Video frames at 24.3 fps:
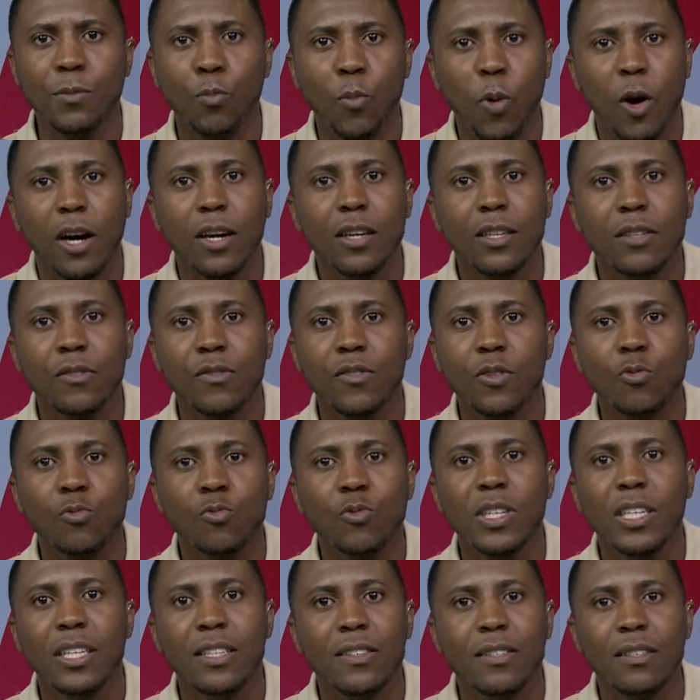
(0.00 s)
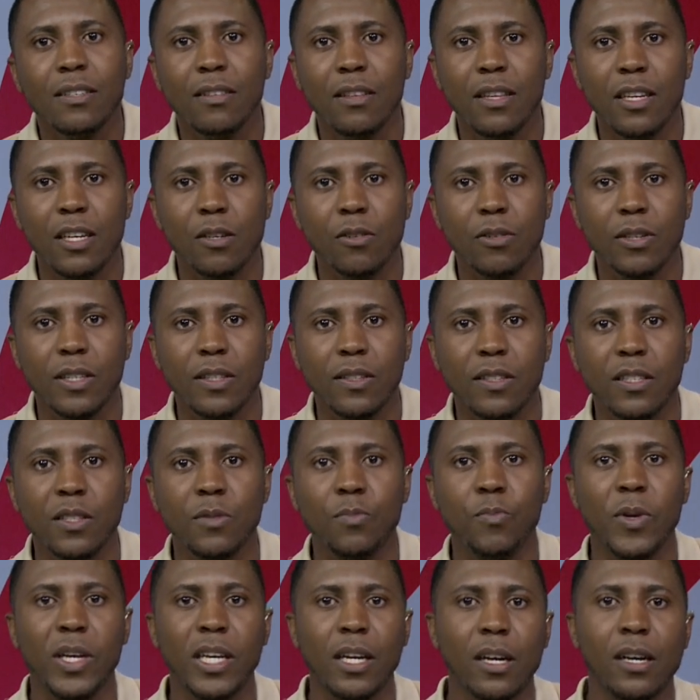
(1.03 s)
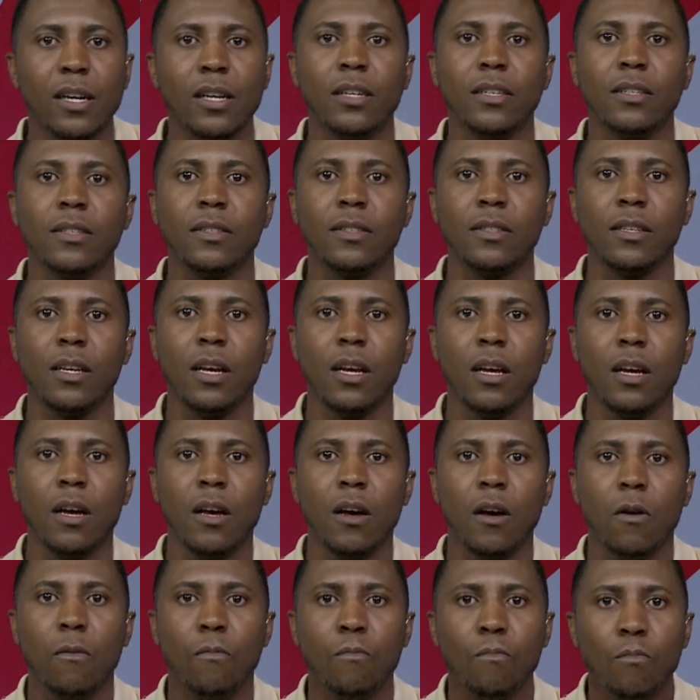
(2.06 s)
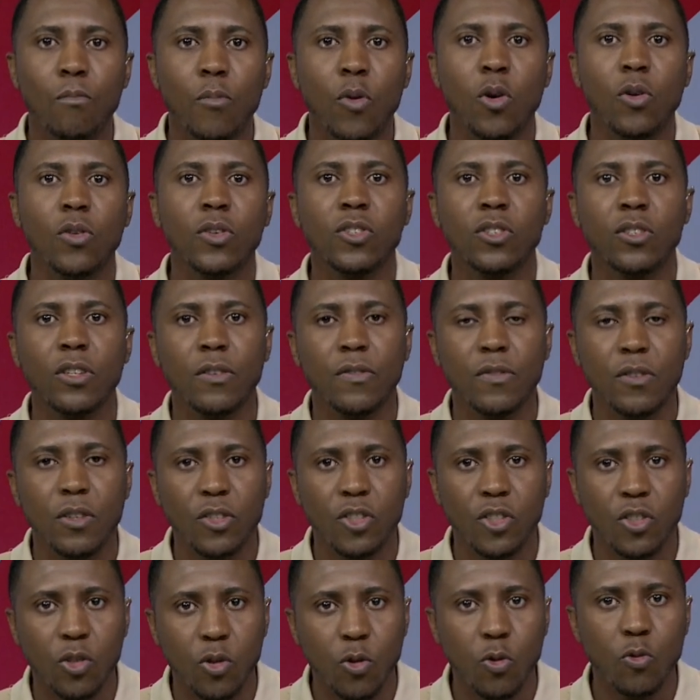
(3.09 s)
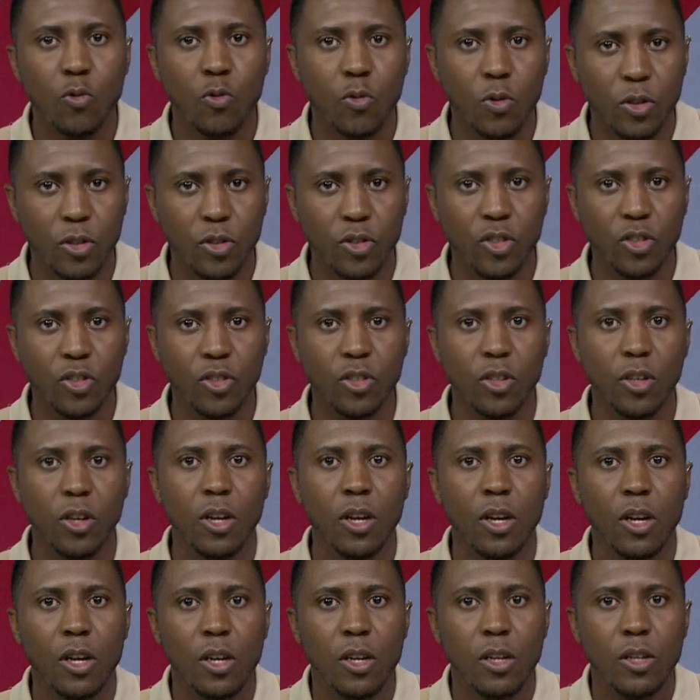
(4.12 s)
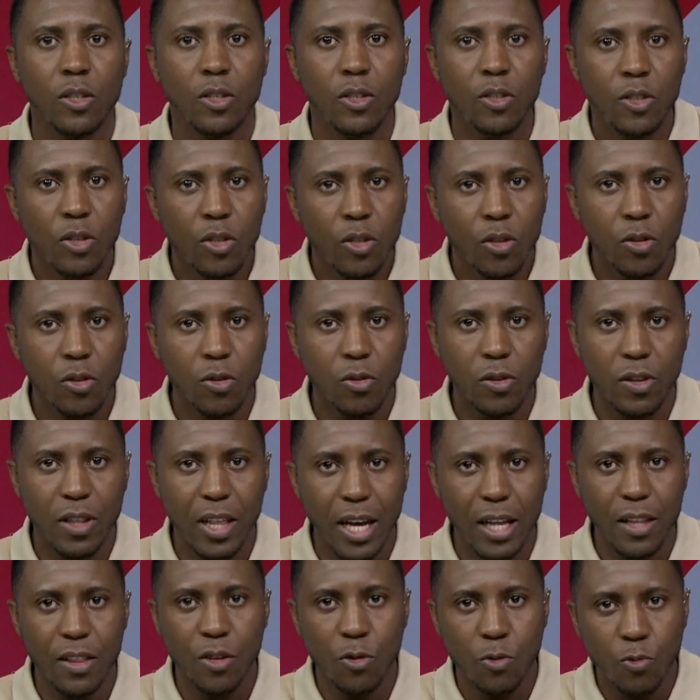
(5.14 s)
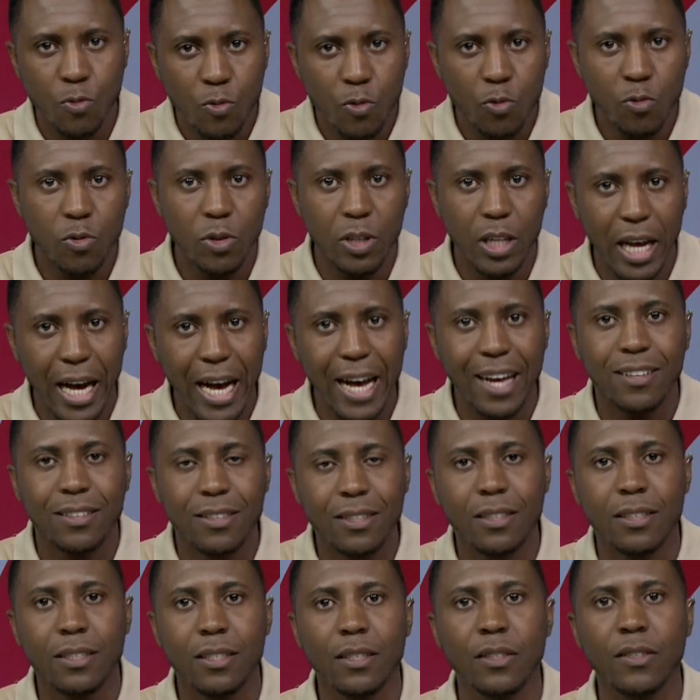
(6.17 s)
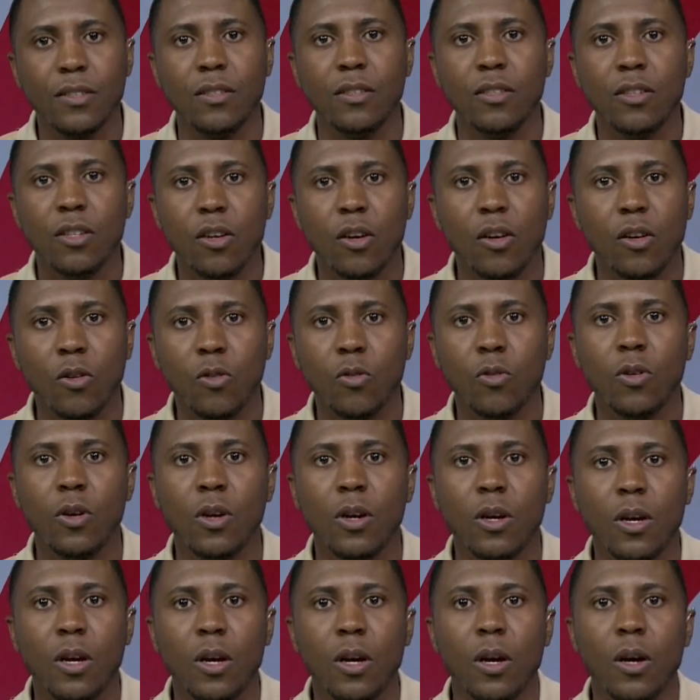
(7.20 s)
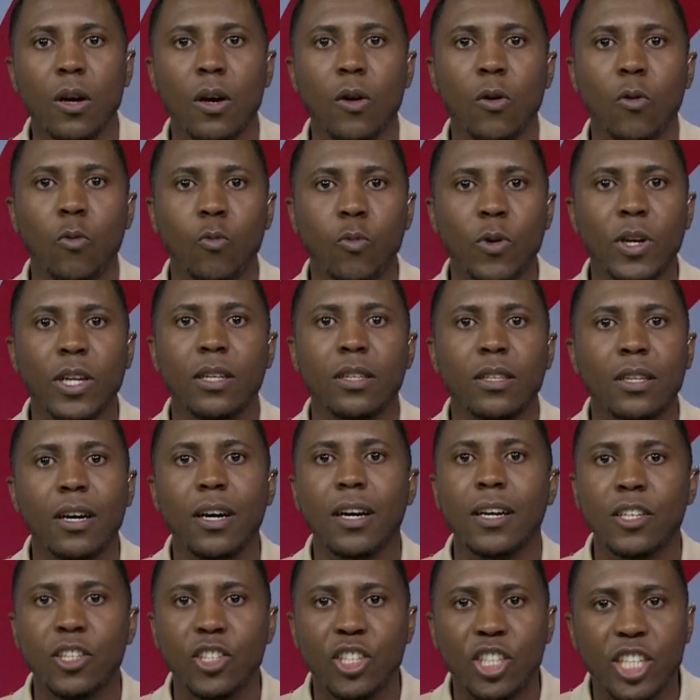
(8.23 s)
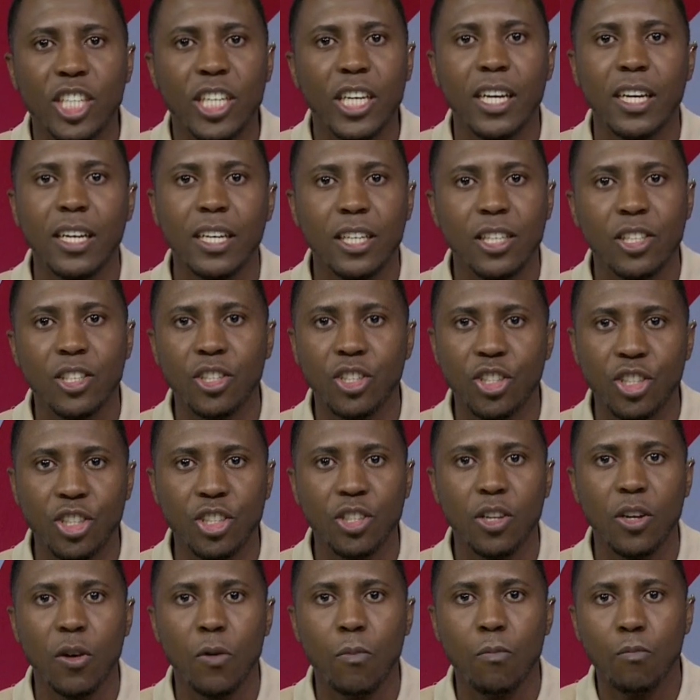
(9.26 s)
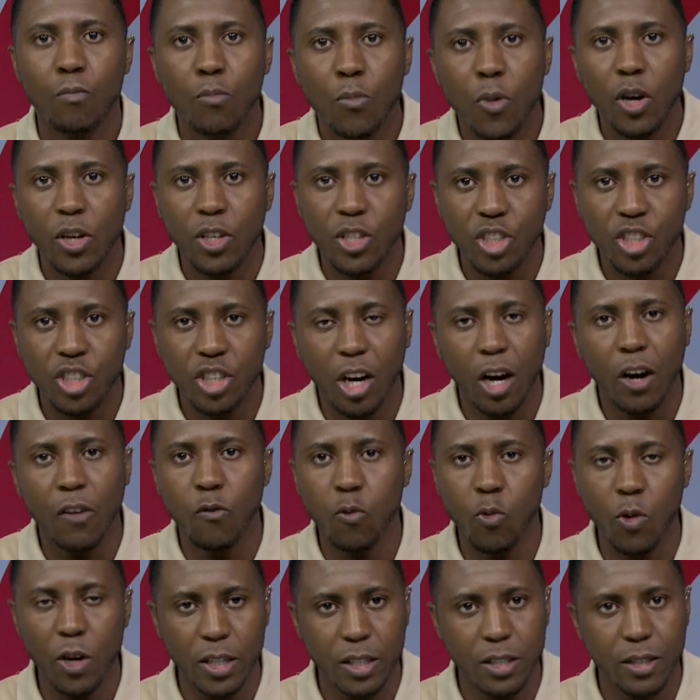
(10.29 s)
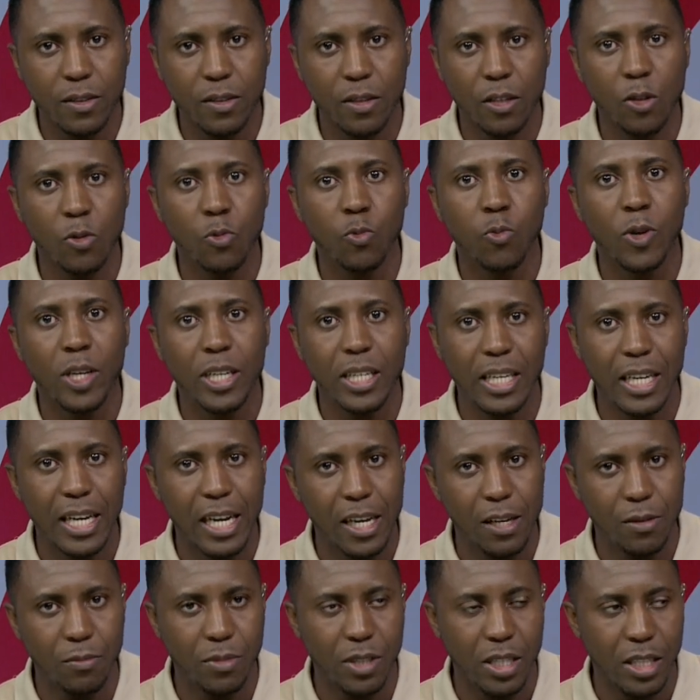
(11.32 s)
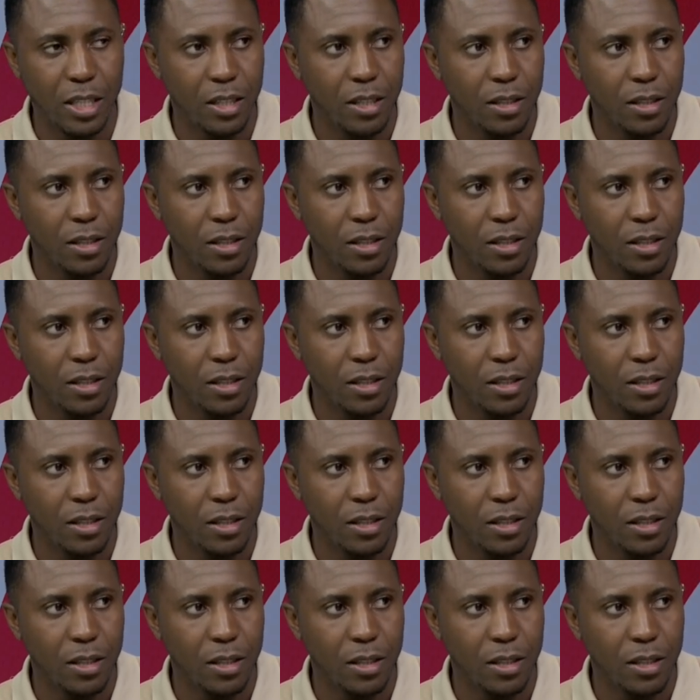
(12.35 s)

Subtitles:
part of the reason there is because most of the schools know that the rule as it is now will not change much of what is already happening.